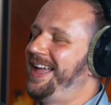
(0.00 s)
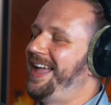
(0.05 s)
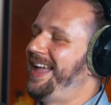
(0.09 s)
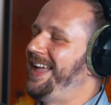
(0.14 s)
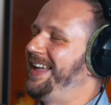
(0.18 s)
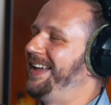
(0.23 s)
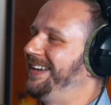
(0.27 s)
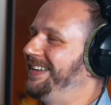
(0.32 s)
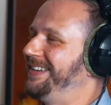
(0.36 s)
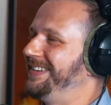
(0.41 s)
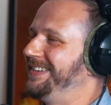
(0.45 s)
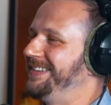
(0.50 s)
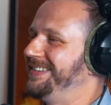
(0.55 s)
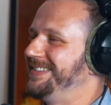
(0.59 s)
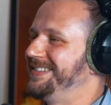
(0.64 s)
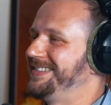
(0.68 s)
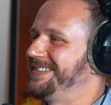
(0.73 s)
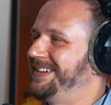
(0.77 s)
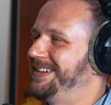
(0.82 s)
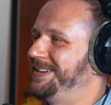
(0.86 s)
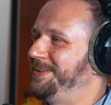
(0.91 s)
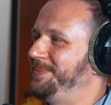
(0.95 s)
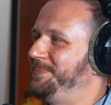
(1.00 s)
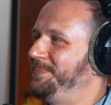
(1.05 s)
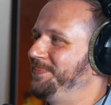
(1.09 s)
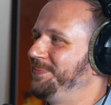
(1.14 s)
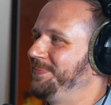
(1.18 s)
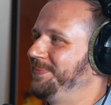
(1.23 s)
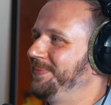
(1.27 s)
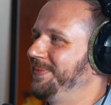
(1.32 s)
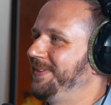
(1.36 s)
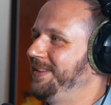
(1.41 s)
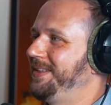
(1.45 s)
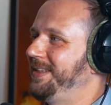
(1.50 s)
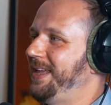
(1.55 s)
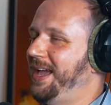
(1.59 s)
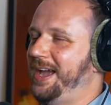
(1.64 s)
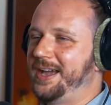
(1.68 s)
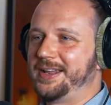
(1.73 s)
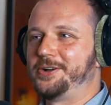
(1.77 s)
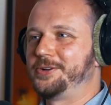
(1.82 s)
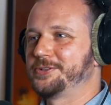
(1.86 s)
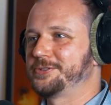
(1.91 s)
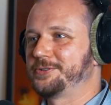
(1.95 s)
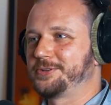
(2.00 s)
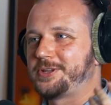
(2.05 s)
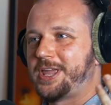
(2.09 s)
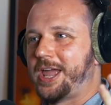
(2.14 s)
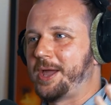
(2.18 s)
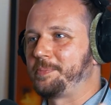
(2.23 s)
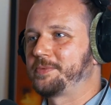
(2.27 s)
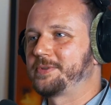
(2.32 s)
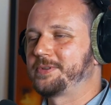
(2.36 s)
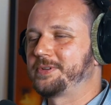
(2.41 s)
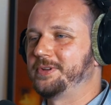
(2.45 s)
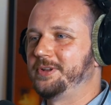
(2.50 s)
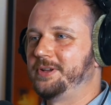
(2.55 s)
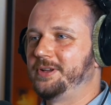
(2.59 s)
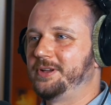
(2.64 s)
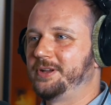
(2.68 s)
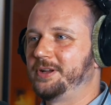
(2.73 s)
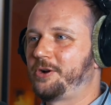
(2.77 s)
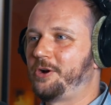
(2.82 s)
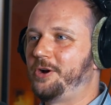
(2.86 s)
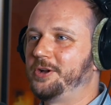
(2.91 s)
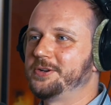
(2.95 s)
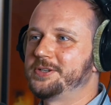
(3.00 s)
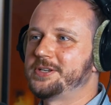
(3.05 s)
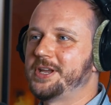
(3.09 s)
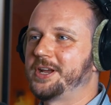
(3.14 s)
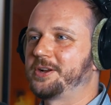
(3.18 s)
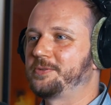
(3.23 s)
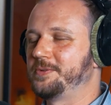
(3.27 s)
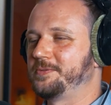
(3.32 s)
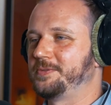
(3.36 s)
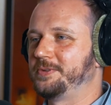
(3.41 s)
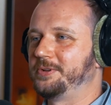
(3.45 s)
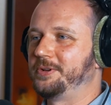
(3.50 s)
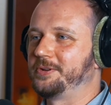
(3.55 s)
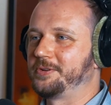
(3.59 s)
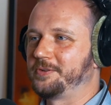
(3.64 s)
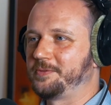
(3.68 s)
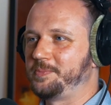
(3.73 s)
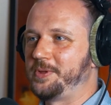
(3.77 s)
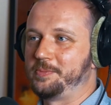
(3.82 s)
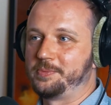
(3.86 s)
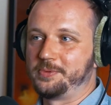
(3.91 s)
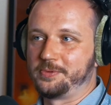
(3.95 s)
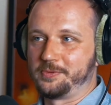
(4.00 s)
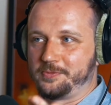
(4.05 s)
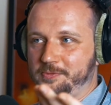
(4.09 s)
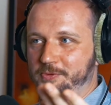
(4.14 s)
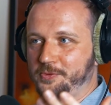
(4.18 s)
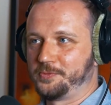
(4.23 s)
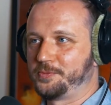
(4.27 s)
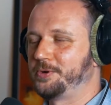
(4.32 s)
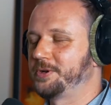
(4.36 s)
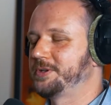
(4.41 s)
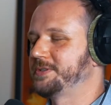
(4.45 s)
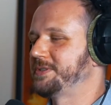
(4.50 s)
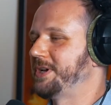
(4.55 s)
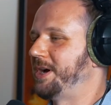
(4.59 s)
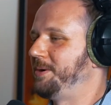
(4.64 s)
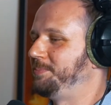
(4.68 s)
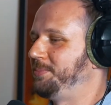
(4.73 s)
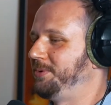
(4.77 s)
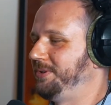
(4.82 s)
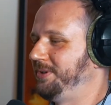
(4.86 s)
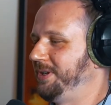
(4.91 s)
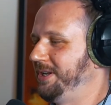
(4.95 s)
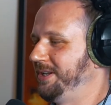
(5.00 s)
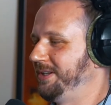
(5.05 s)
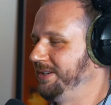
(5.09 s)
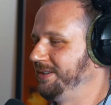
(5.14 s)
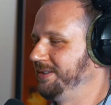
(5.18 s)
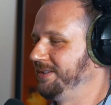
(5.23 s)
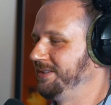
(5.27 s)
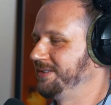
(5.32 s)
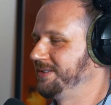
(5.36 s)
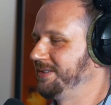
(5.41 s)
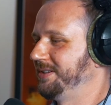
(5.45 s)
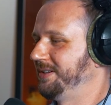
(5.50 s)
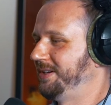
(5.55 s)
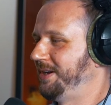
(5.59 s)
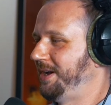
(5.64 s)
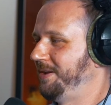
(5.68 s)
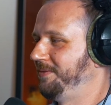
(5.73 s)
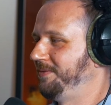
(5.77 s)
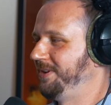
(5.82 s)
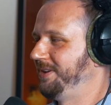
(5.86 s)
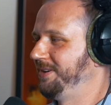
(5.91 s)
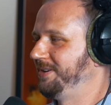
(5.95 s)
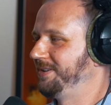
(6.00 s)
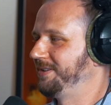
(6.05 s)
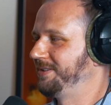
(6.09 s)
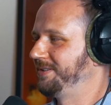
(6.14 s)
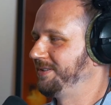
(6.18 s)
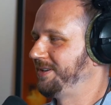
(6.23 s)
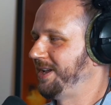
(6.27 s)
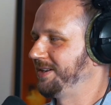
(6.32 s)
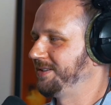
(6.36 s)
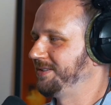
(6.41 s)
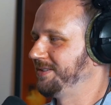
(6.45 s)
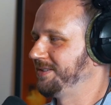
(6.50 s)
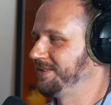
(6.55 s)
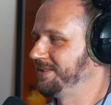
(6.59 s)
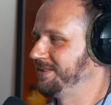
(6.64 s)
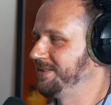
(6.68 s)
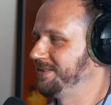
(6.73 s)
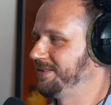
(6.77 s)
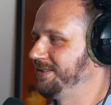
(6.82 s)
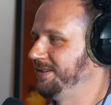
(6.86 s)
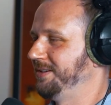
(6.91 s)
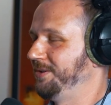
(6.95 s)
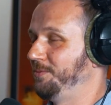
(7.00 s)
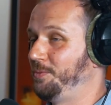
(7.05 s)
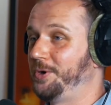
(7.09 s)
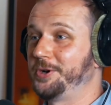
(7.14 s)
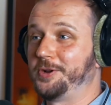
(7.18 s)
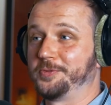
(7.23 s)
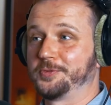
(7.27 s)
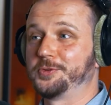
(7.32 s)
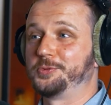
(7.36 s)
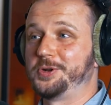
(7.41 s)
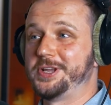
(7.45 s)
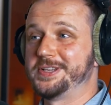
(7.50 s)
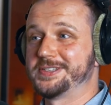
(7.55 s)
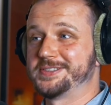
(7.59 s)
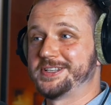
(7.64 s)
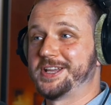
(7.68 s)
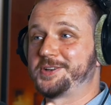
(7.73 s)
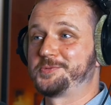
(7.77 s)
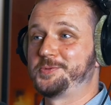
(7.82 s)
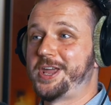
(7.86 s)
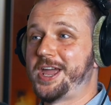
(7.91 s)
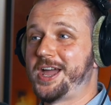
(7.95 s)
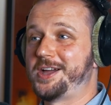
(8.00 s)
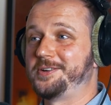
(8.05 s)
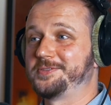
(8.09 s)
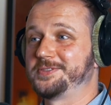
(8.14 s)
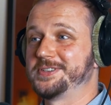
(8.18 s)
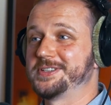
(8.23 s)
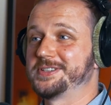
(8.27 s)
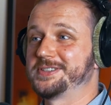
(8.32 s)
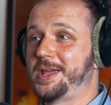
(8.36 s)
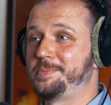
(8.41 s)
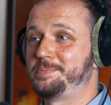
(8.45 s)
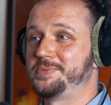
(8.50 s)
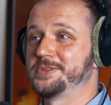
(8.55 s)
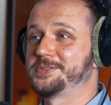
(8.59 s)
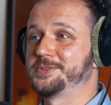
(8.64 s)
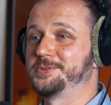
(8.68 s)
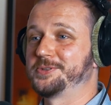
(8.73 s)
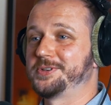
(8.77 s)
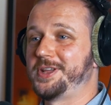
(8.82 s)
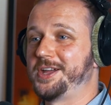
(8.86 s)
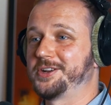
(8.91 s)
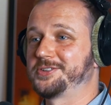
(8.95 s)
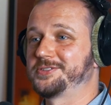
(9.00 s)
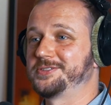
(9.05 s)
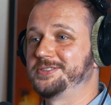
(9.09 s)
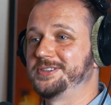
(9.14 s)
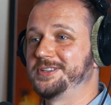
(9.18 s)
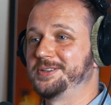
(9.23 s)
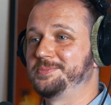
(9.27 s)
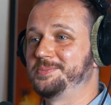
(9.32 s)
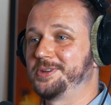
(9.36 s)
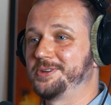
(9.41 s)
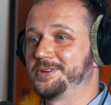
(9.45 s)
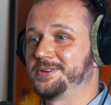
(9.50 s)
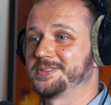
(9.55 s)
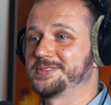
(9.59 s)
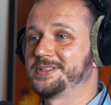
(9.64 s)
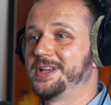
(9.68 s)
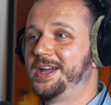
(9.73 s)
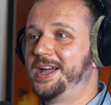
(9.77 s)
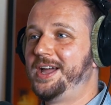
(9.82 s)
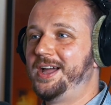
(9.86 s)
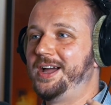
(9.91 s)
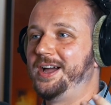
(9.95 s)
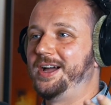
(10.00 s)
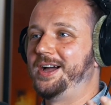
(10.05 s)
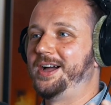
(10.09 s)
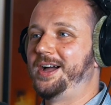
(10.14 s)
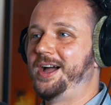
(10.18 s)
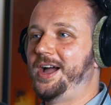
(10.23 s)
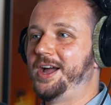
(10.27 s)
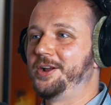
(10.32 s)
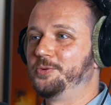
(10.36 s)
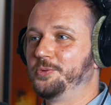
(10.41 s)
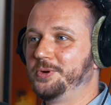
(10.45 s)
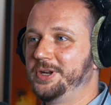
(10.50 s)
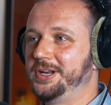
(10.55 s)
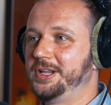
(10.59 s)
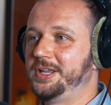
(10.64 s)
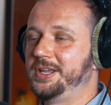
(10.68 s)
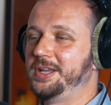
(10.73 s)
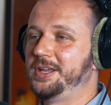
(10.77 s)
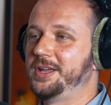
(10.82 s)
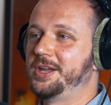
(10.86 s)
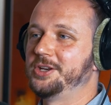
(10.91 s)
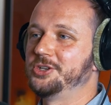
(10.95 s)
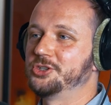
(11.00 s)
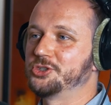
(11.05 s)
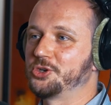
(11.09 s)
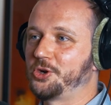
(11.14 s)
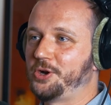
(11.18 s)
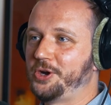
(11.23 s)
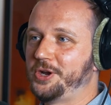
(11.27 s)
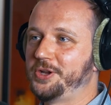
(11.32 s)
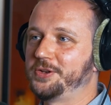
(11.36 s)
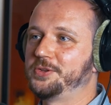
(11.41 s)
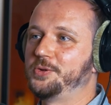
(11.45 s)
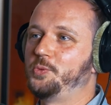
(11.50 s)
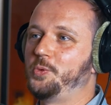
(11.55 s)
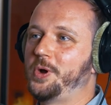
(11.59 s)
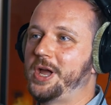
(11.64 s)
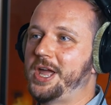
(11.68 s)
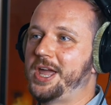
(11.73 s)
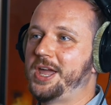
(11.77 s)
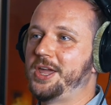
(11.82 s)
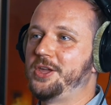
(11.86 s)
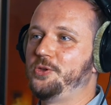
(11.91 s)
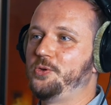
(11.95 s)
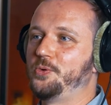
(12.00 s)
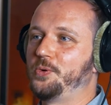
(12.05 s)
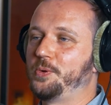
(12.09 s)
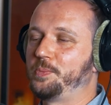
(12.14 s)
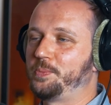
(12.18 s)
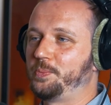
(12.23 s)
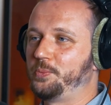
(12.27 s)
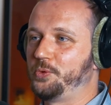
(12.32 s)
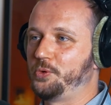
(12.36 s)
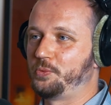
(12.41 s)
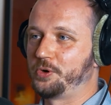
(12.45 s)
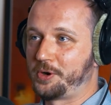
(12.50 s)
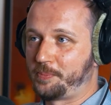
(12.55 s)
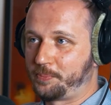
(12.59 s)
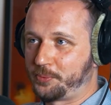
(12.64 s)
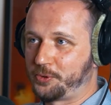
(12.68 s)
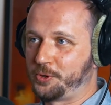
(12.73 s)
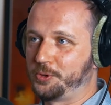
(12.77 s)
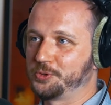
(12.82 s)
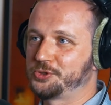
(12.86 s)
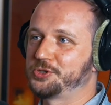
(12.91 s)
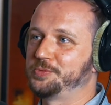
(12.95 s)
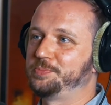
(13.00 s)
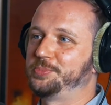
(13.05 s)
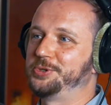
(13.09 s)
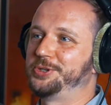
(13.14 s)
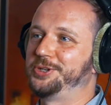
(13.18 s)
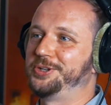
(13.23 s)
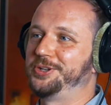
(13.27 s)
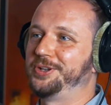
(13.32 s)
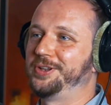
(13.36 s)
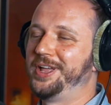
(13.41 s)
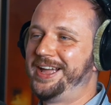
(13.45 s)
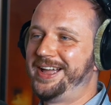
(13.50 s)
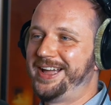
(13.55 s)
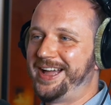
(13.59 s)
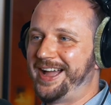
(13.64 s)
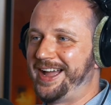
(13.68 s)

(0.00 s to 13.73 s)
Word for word: And um, yeah, and I also kept uh, contact with a lot of people, with you, for example. Mm-hmm. And uh, I think that is uh, one of the reasons that we have this episode actually because uh, I really enjoyed the way you you were approachable.